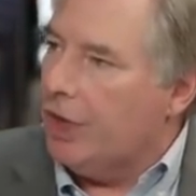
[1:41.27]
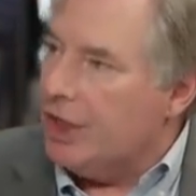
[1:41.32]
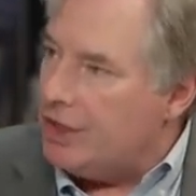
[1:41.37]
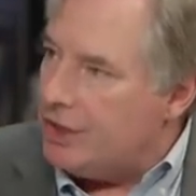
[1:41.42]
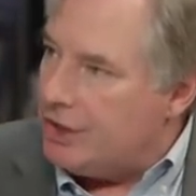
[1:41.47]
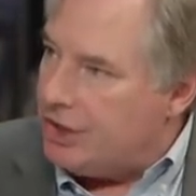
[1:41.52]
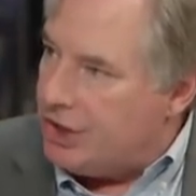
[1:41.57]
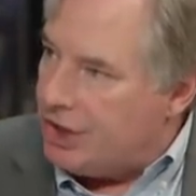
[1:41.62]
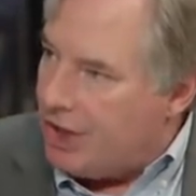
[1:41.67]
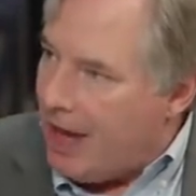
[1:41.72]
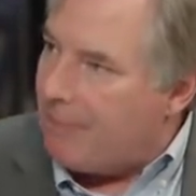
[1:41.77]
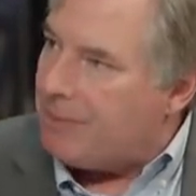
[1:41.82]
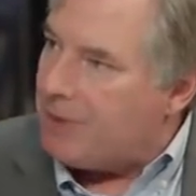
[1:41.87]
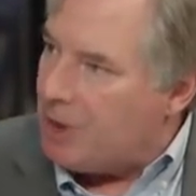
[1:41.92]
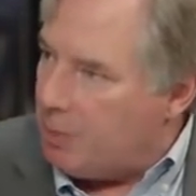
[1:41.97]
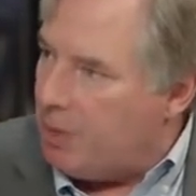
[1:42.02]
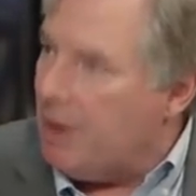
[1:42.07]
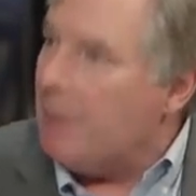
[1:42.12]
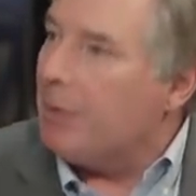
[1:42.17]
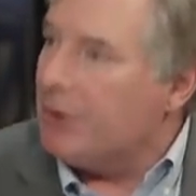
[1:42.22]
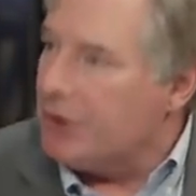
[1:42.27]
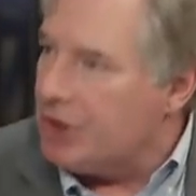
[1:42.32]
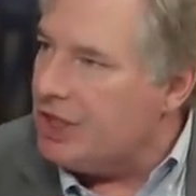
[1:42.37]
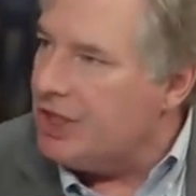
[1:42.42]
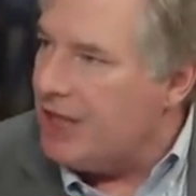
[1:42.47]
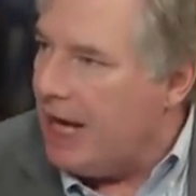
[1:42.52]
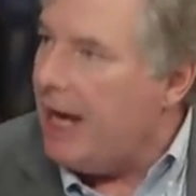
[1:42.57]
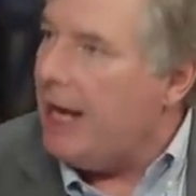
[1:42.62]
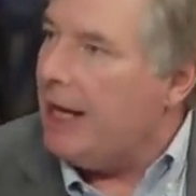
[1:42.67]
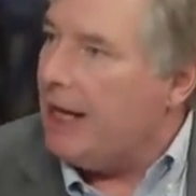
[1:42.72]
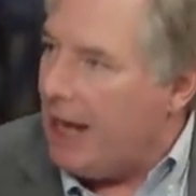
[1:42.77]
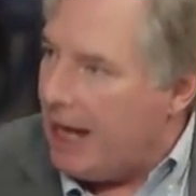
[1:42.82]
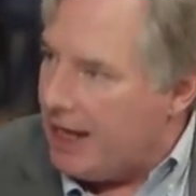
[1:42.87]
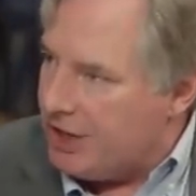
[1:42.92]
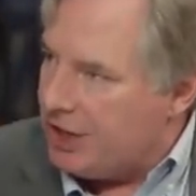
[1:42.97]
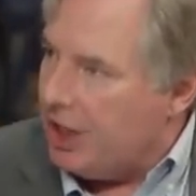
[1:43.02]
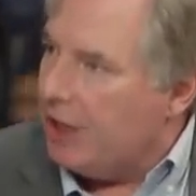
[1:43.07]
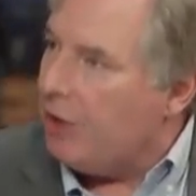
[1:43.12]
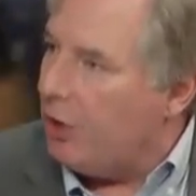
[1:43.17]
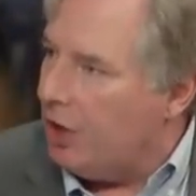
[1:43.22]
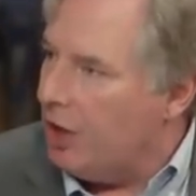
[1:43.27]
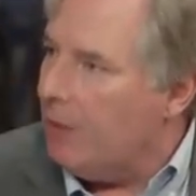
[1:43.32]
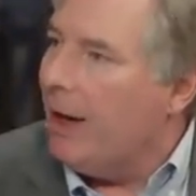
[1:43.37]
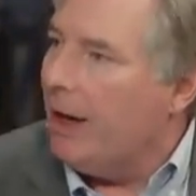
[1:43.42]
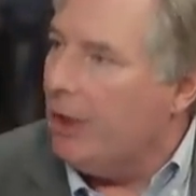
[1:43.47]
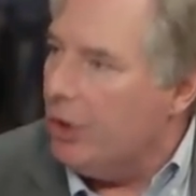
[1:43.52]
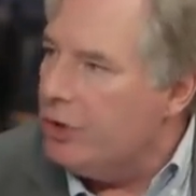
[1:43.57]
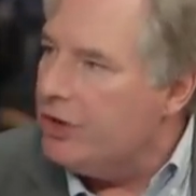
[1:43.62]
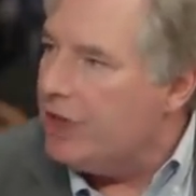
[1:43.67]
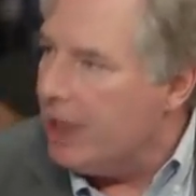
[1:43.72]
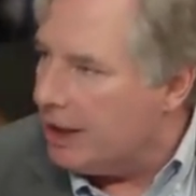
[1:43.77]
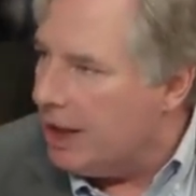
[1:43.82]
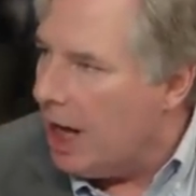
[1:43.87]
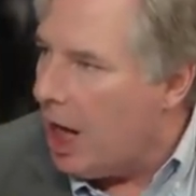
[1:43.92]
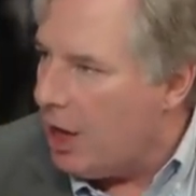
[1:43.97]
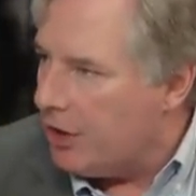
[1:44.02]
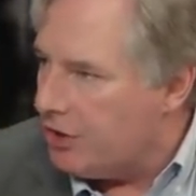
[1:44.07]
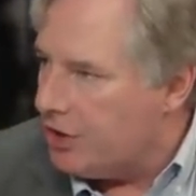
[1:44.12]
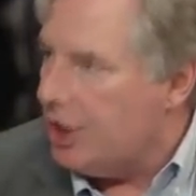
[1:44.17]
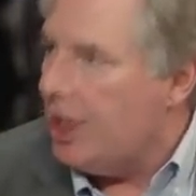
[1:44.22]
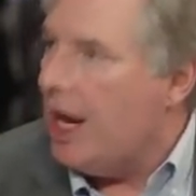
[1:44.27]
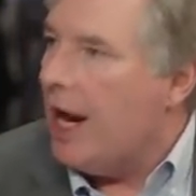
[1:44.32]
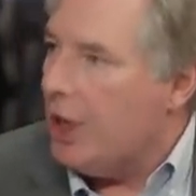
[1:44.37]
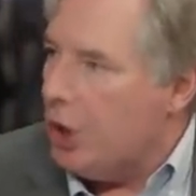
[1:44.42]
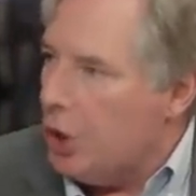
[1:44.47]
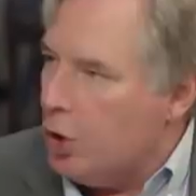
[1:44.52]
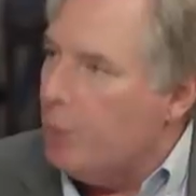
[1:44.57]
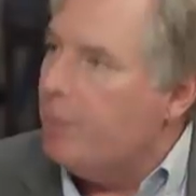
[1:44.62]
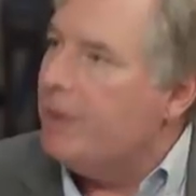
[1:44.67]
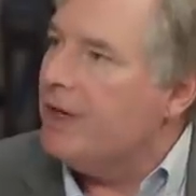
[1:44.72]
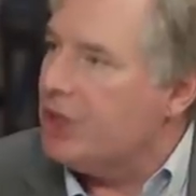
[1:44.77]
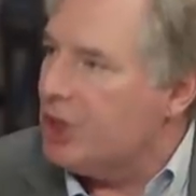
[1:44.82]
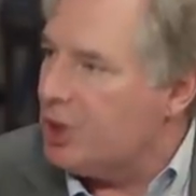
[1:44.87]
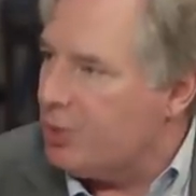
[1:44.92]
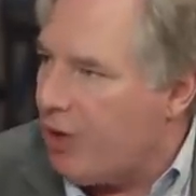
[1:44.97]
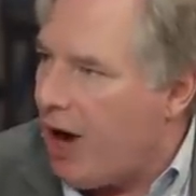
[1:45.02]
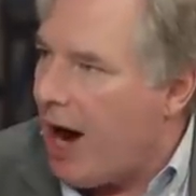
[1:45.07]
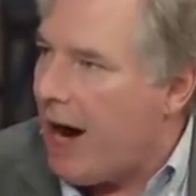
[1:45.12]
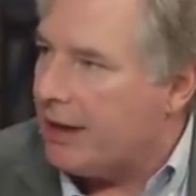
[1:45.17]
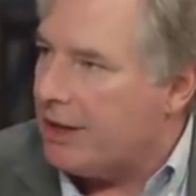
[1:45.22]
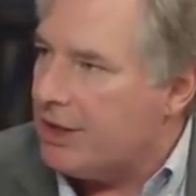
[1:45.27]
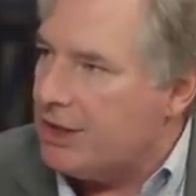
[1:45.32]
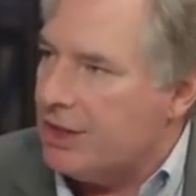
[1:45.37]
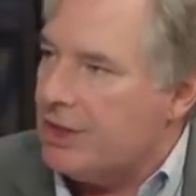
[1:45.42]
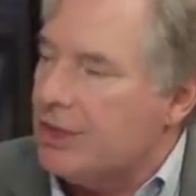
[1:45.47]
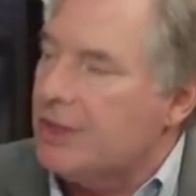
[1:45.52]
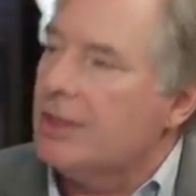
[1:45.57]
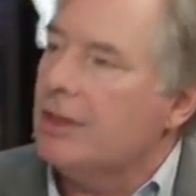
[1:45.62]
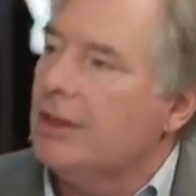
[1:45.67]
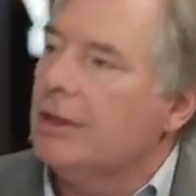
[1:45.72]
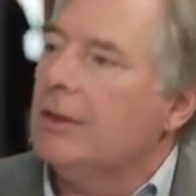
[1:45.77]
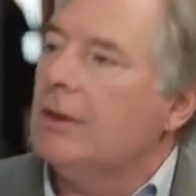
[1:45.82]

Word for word: the steps that people should take as they think about new technology and new business practices?